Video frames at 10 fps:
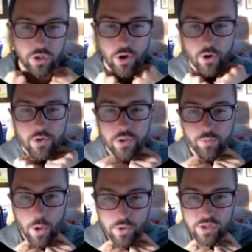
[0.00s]
years
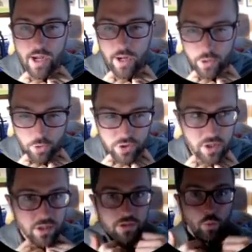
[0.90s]

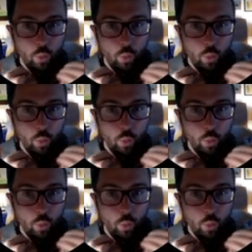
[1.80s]
post-diagnosis